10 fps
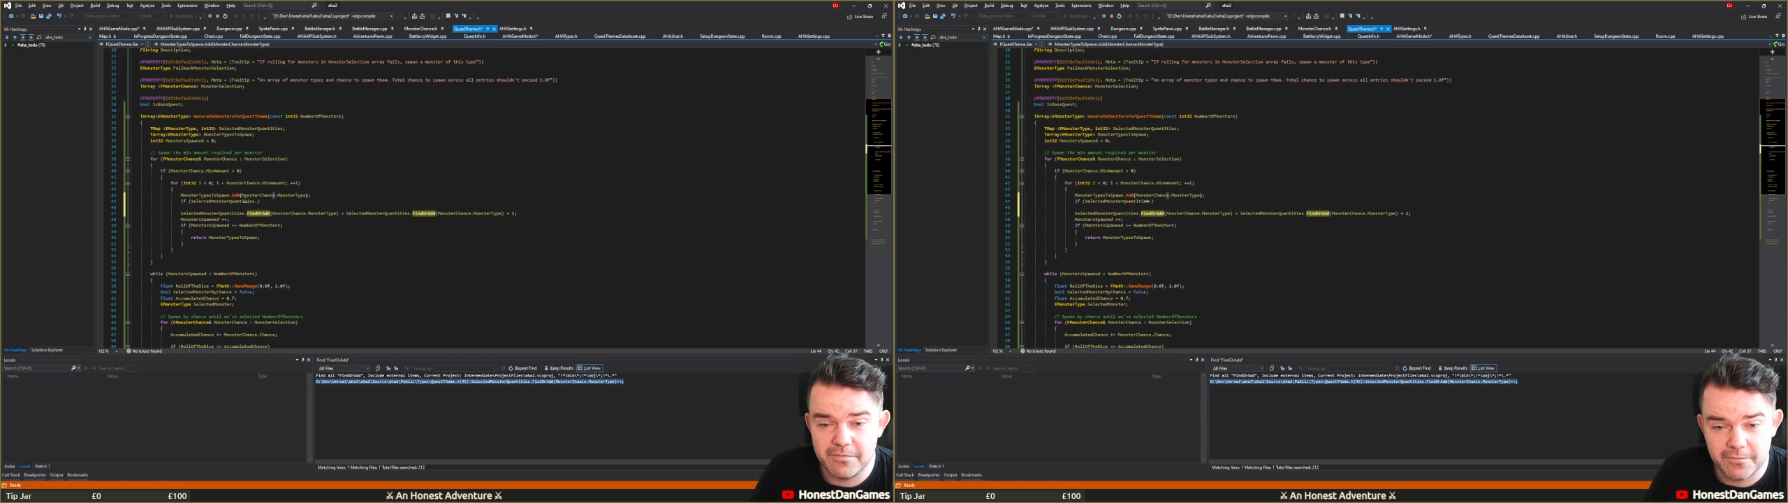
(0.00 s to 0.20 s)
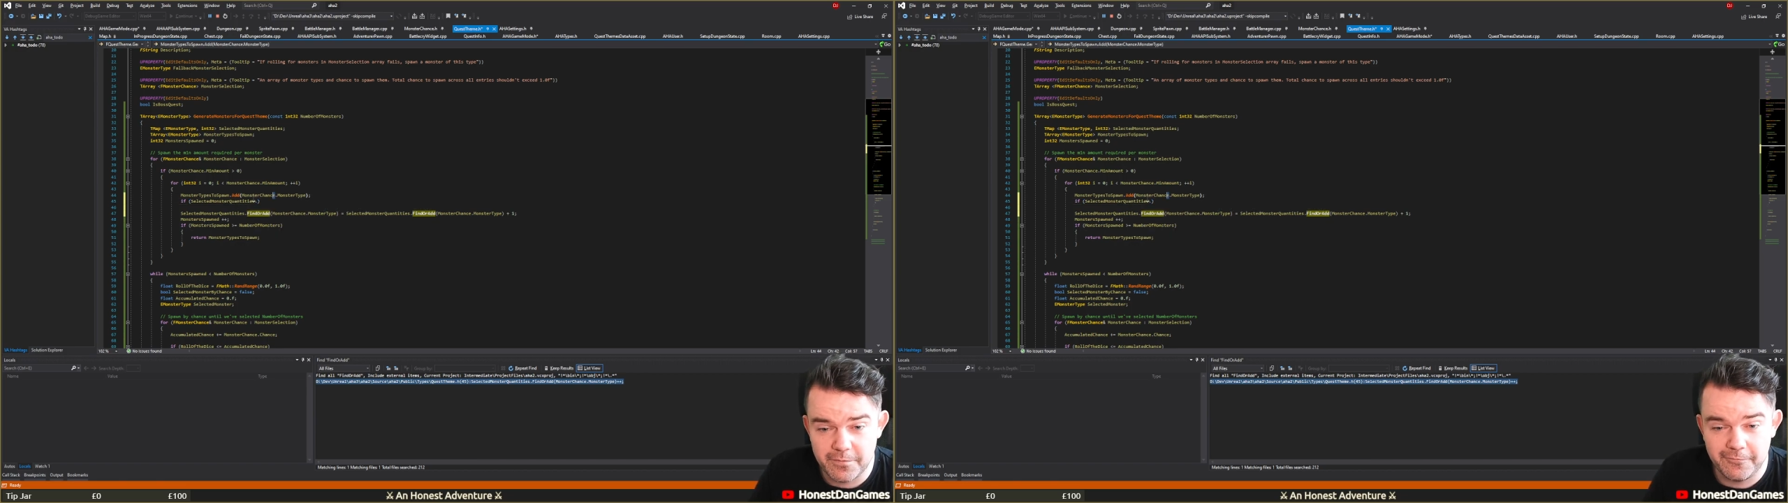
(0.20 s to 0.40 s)

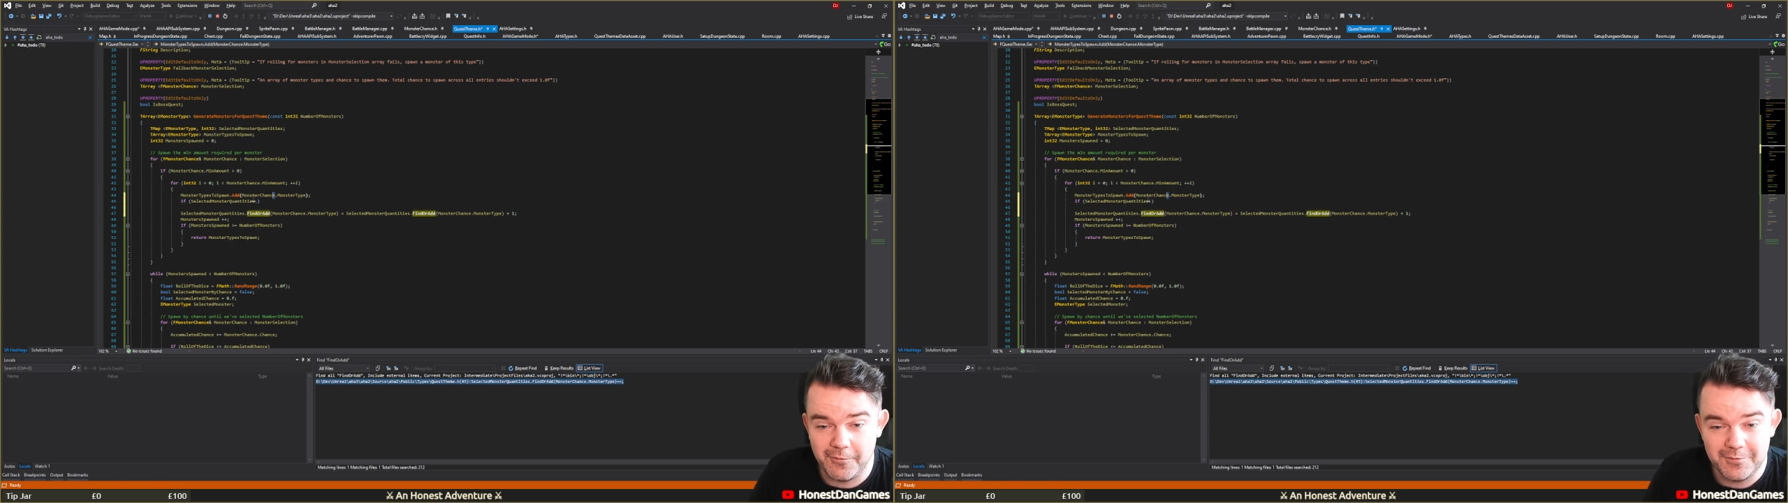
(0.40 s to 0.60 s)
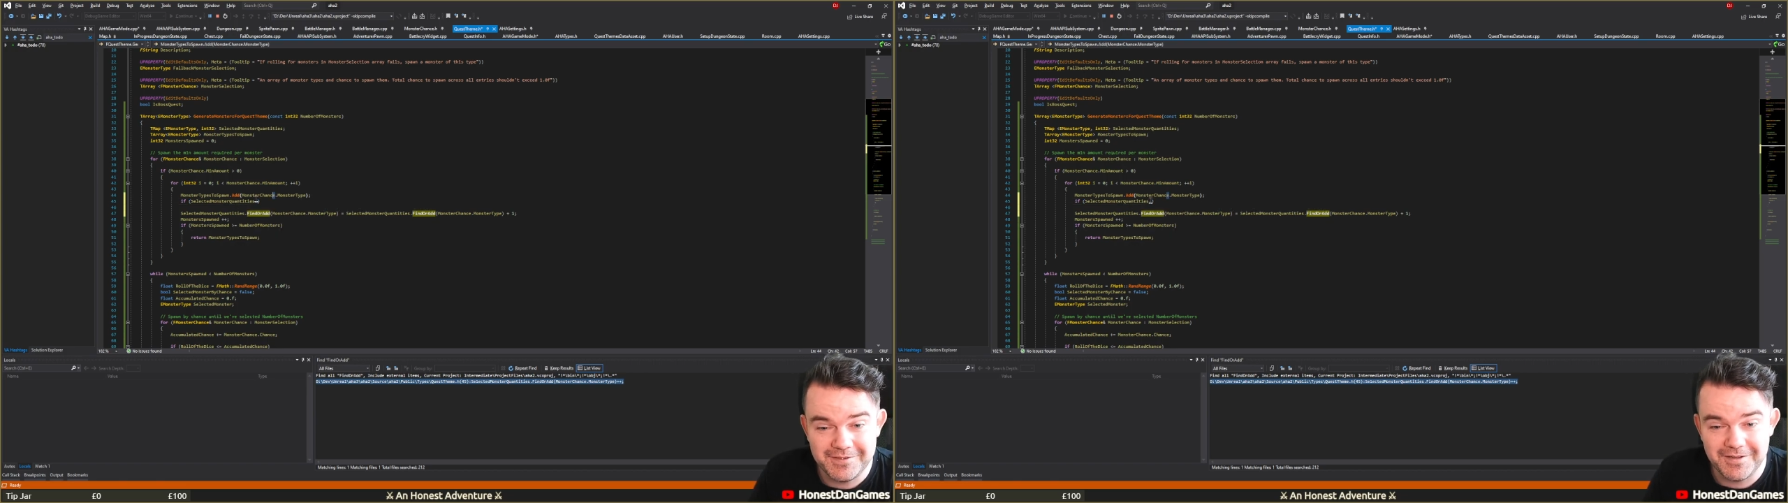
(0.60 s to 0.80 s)

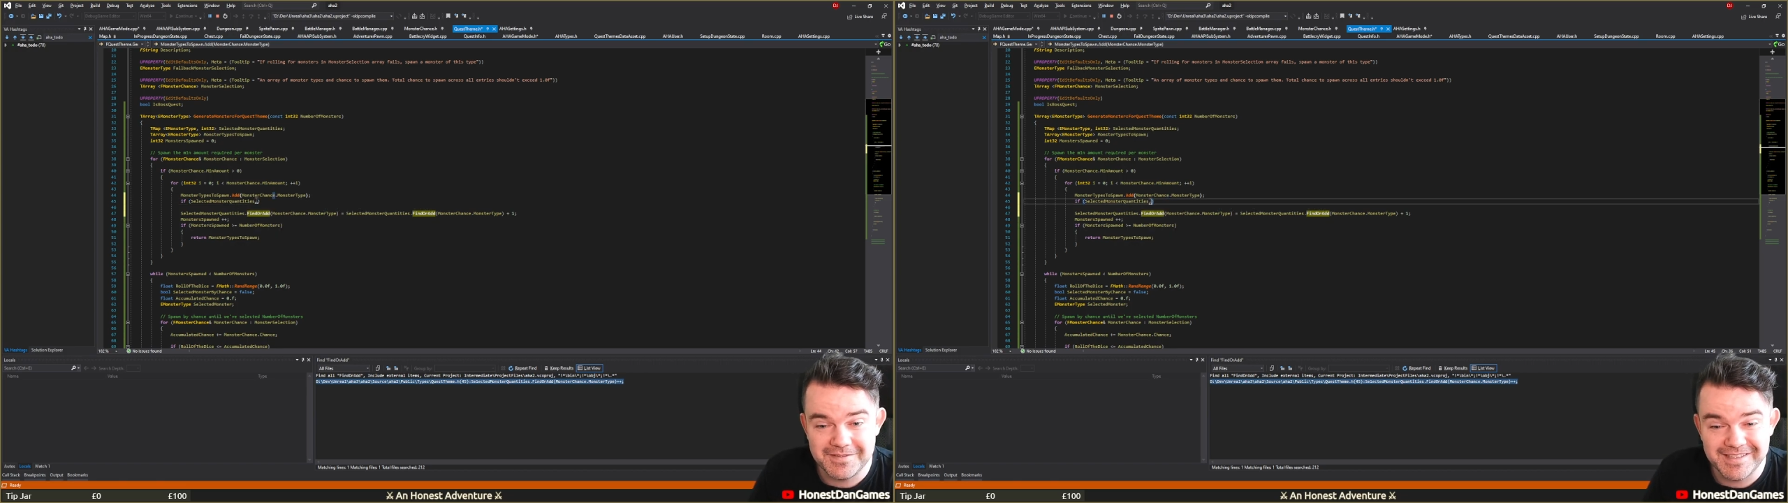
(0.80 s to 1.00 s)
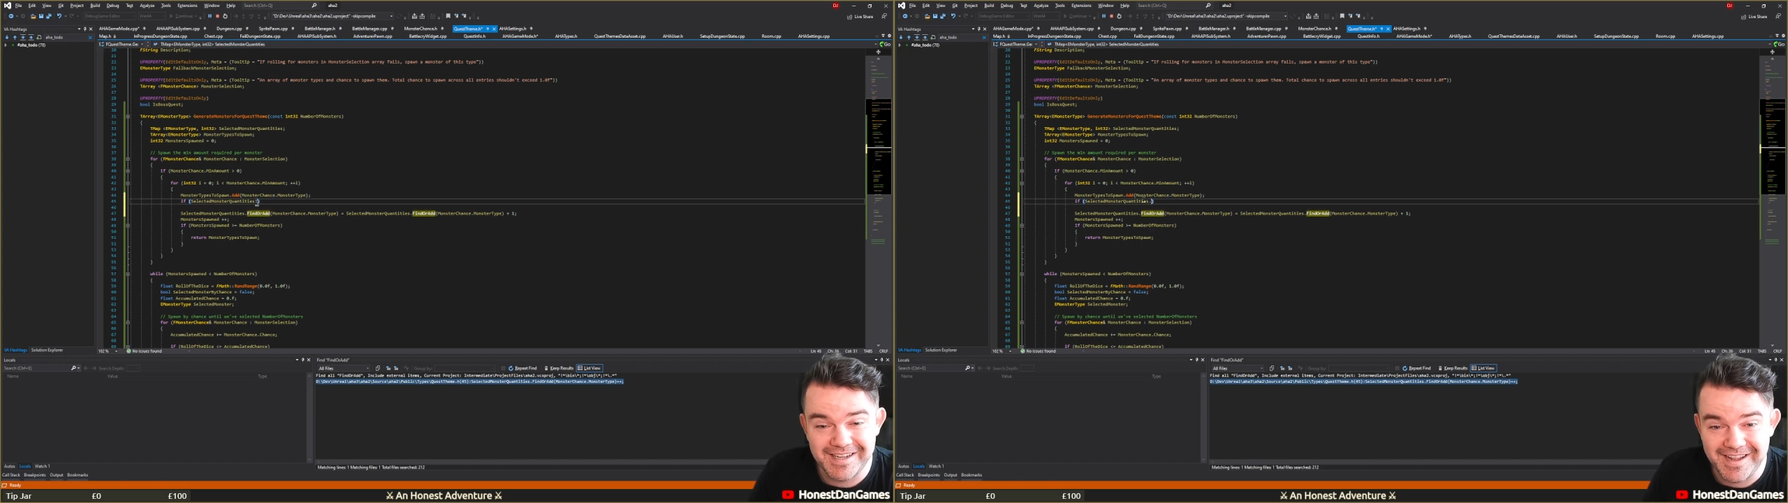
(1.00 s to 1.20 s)
4
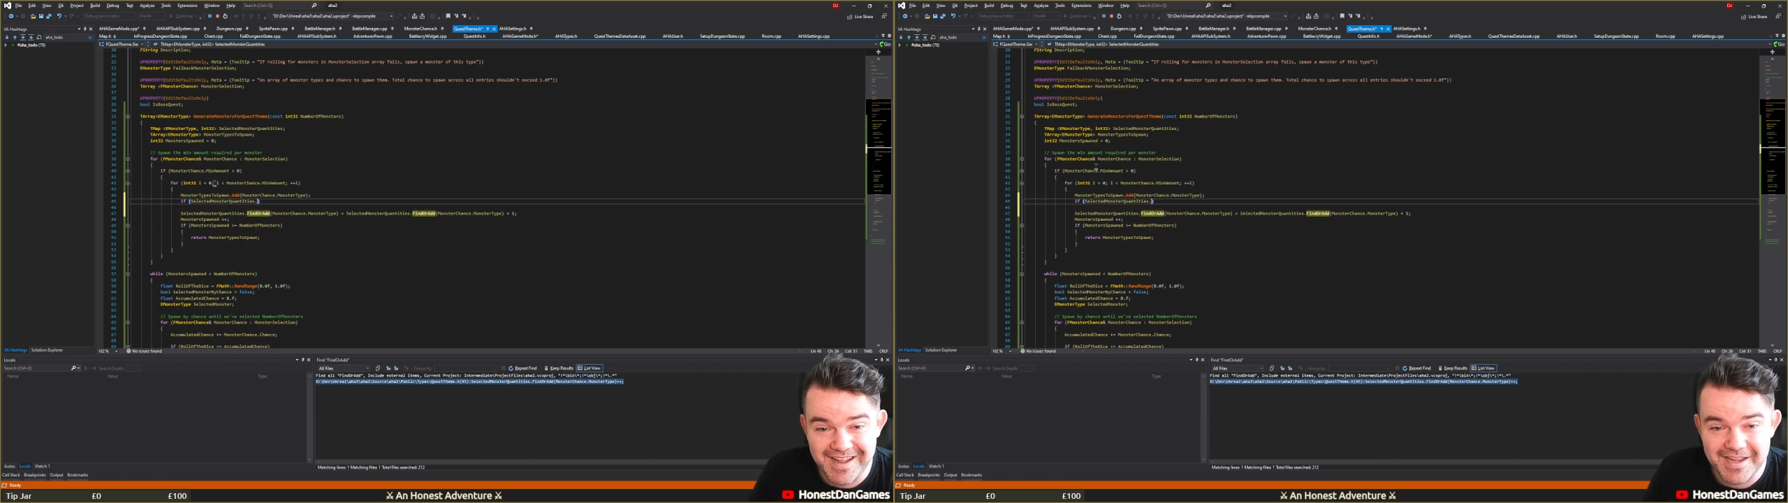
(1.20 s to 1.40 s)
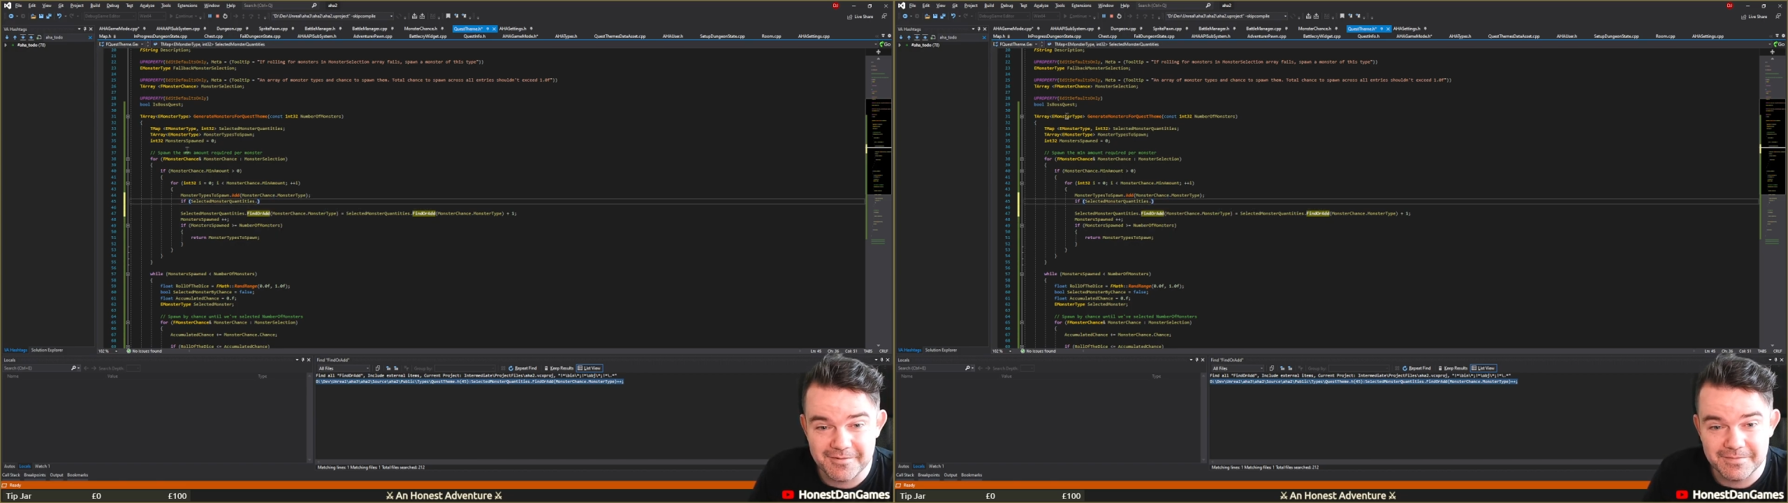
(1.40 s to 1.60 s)
times today, I
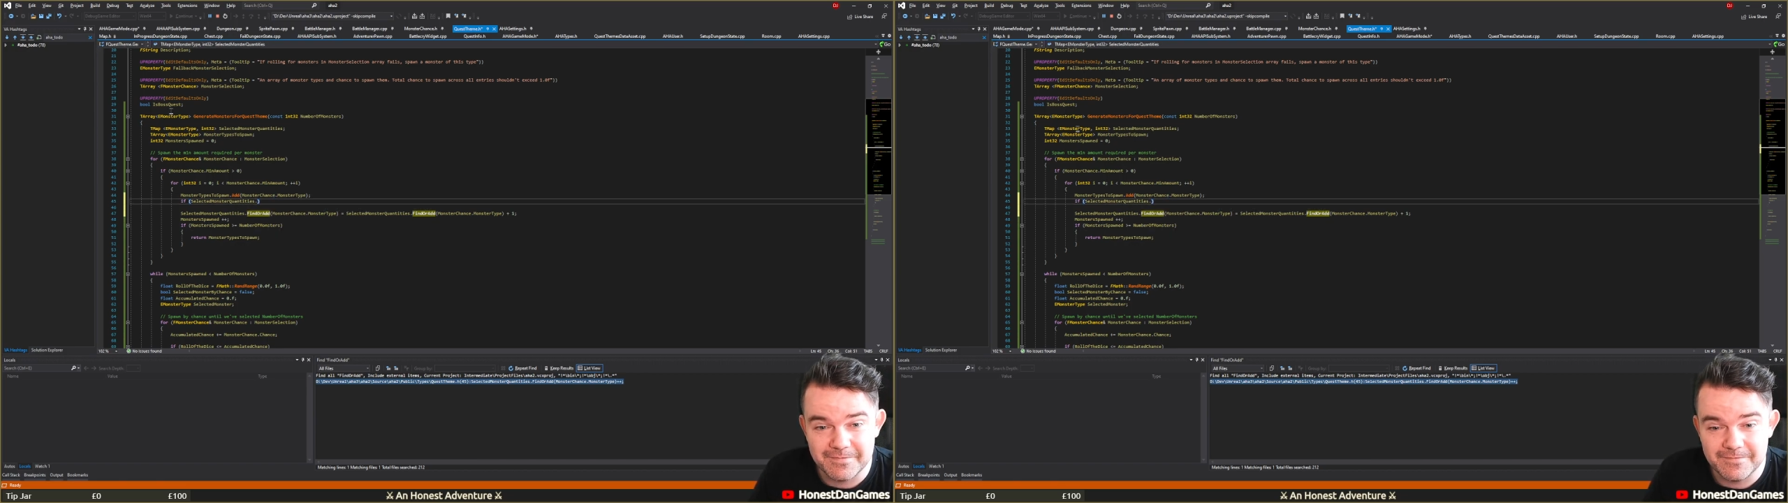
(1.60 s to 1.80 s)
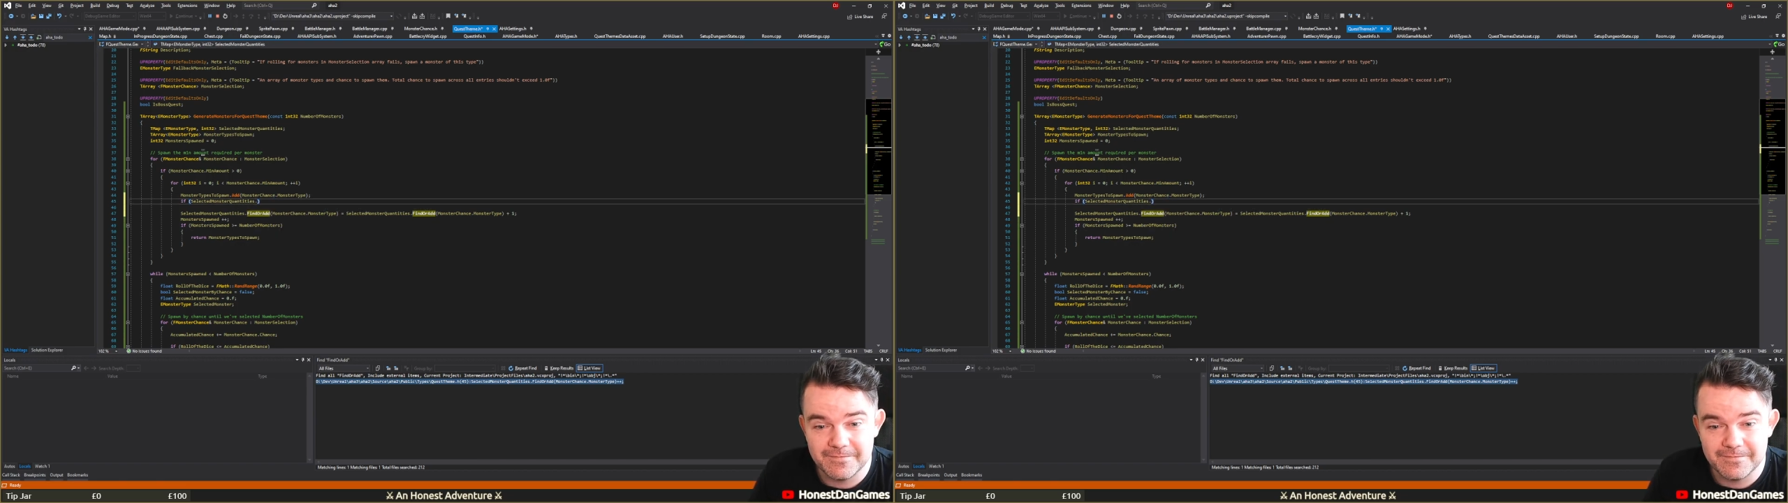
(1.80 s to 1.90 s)
hate when